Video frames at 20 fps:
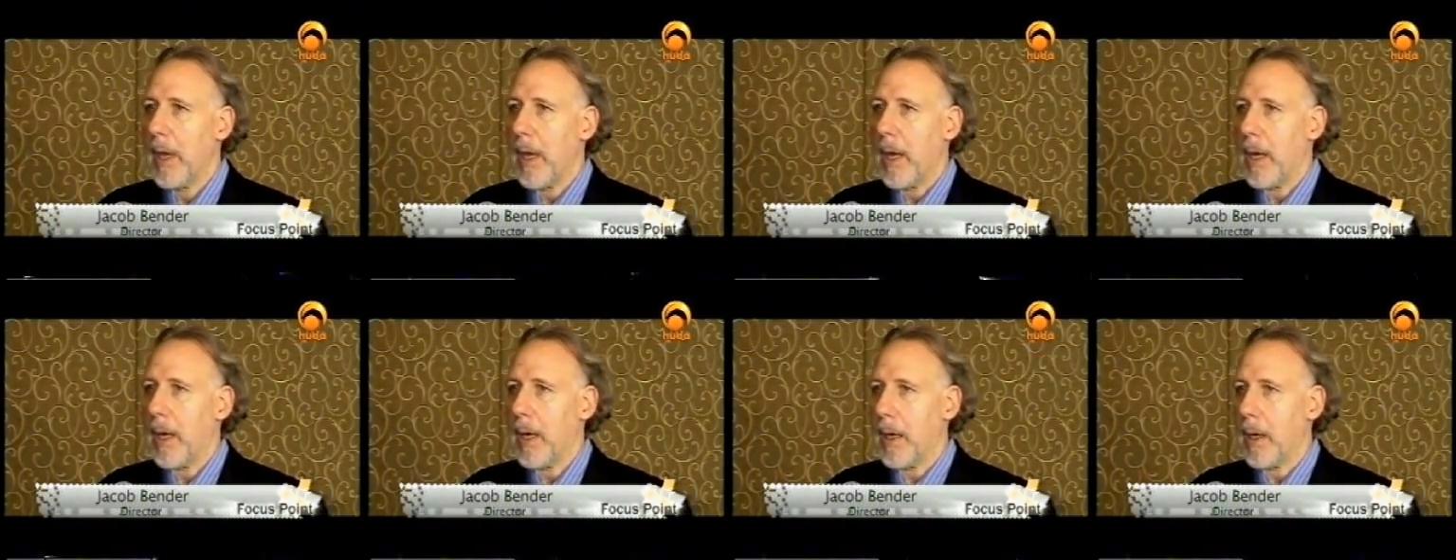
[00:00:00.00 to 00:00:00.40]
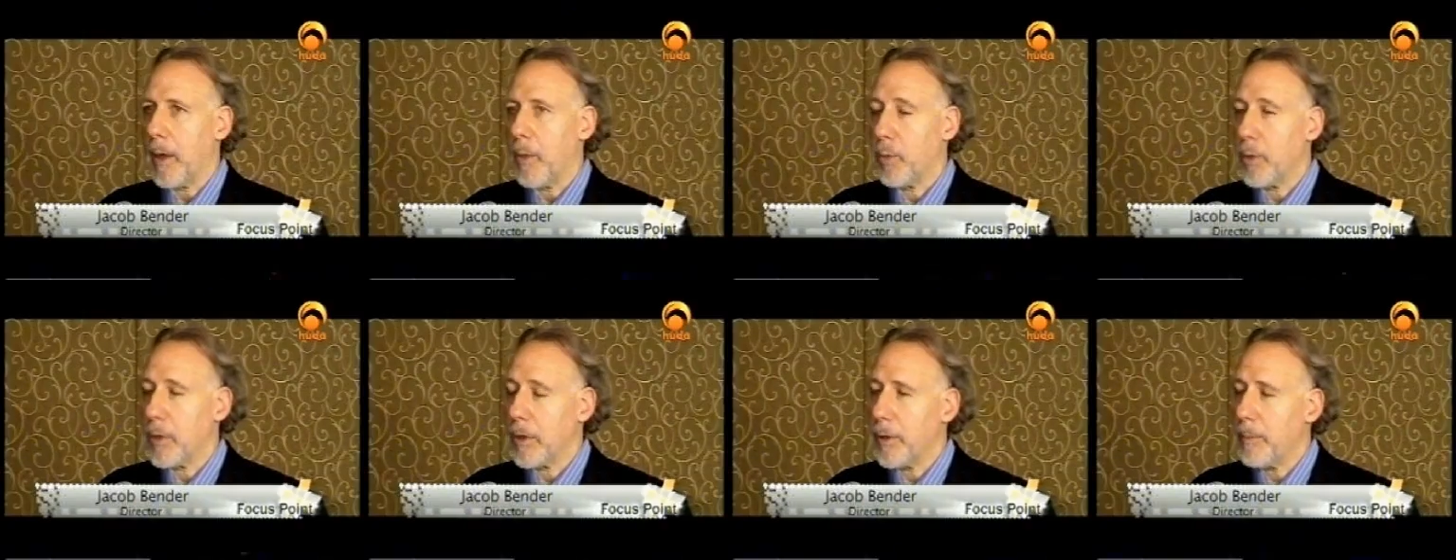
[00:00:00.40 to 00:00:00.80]

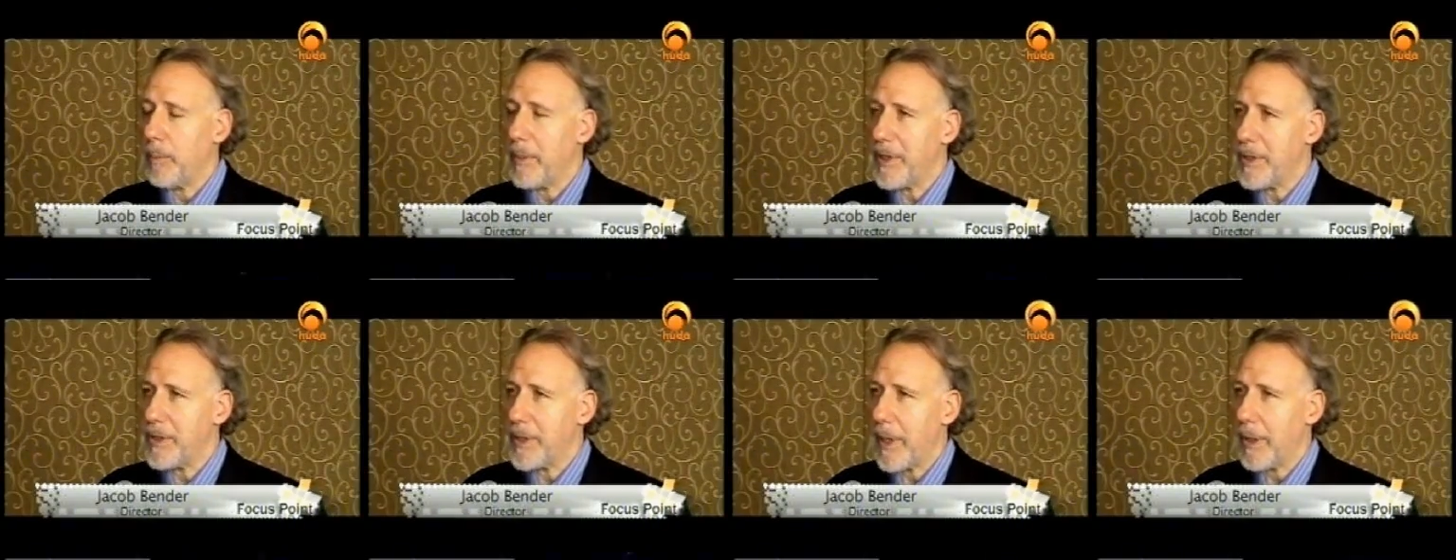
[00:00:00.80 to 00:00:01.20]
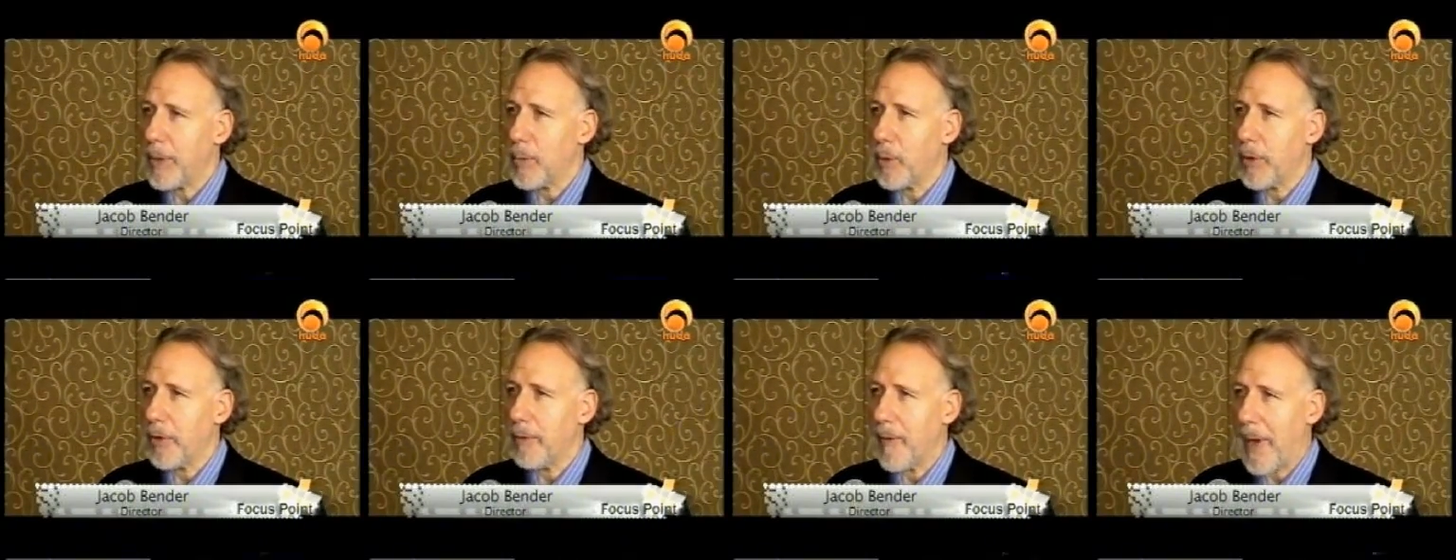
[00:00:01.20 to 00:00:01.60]
A world
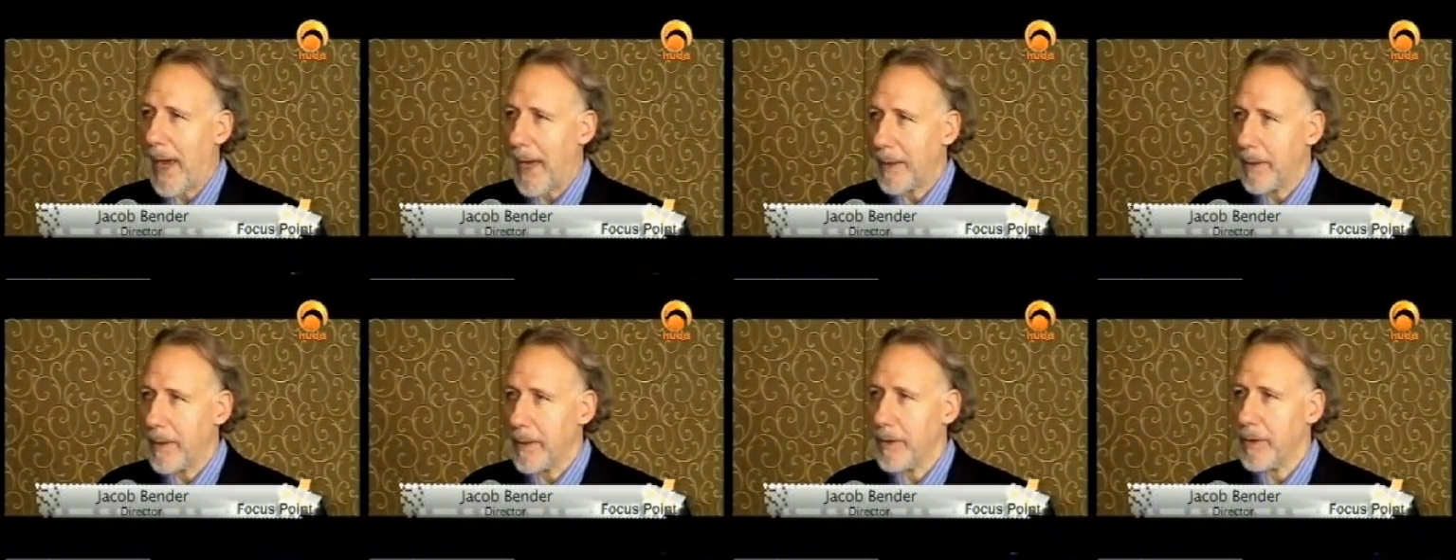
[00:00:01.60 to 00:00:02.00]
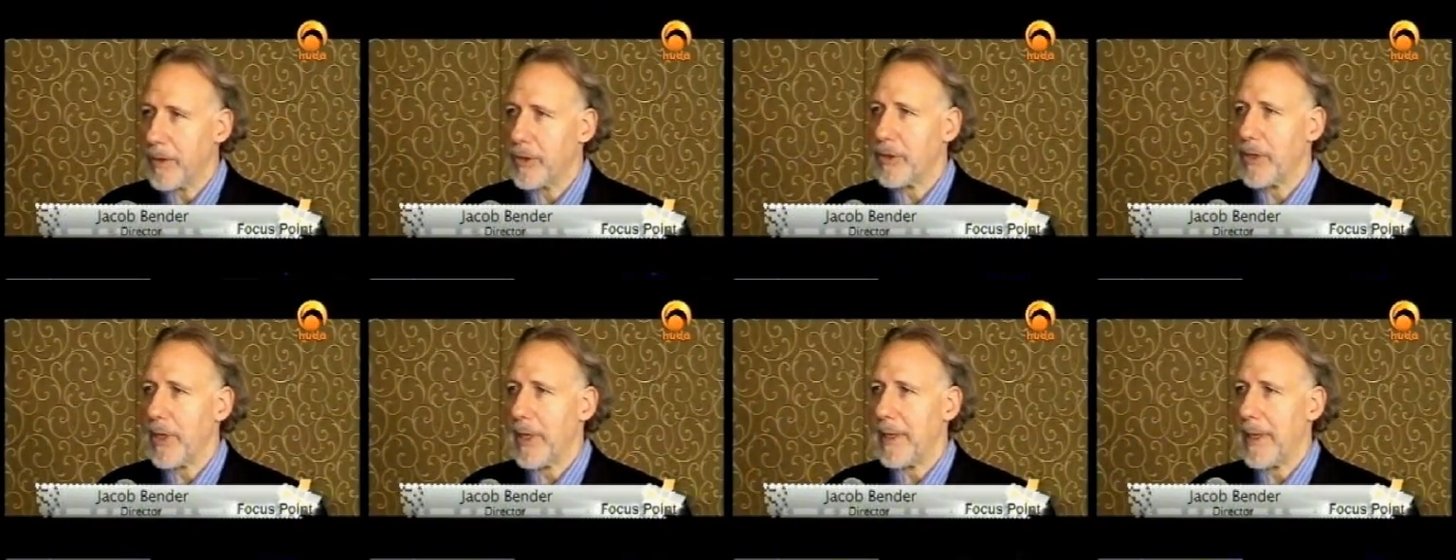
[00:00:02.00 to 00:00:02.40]
beset with
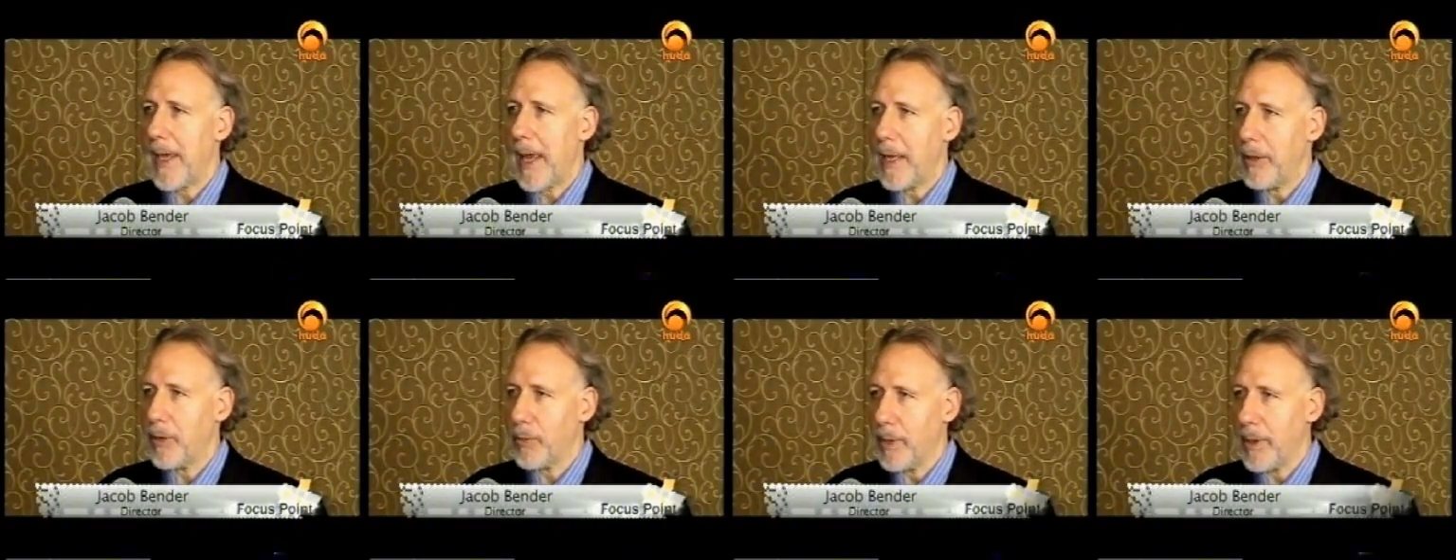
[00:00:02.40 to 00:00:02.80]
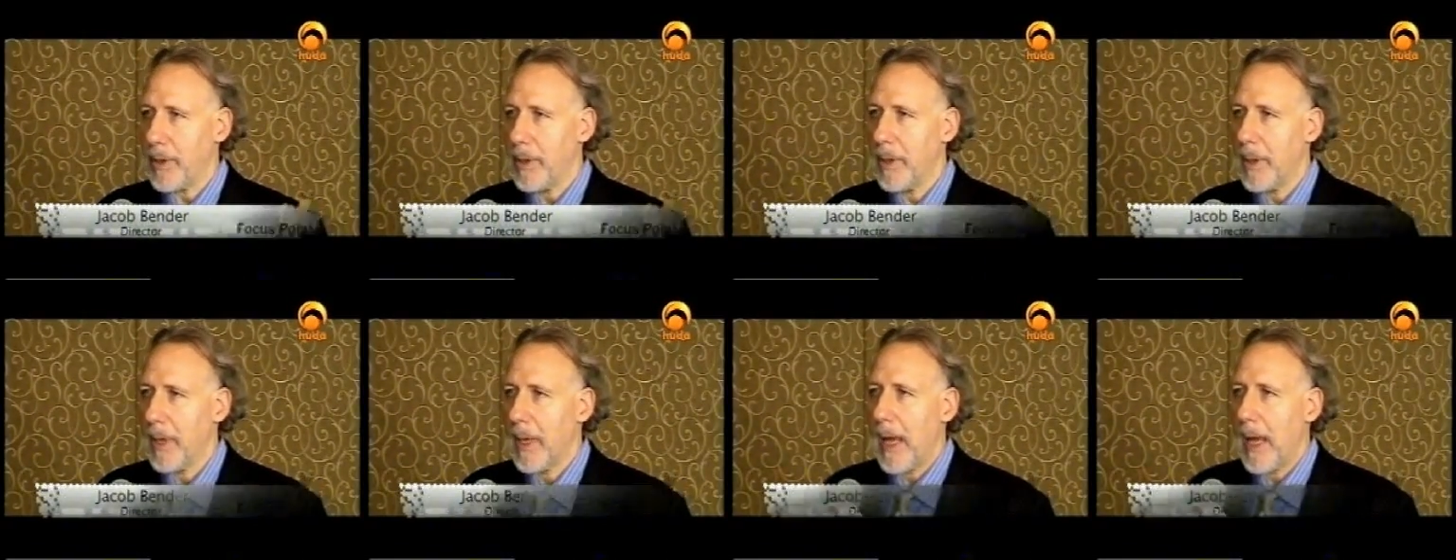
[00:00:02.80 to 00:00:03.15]
violence and hatred,